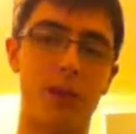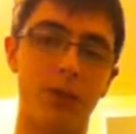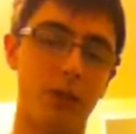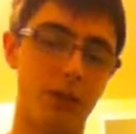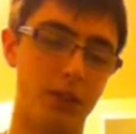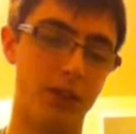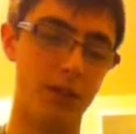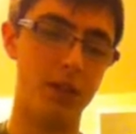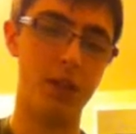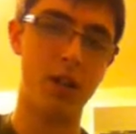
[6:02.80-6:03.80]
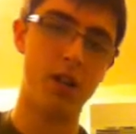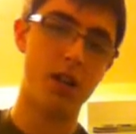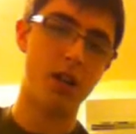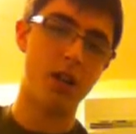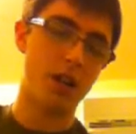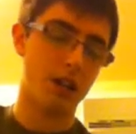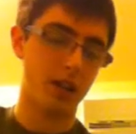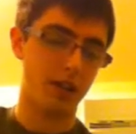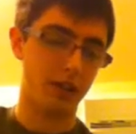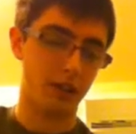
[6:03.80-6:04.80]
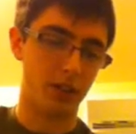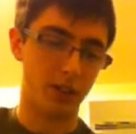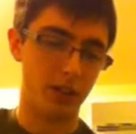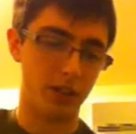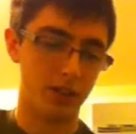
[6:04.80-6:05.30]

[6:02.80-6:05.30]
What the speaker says: pattern the whole time, and you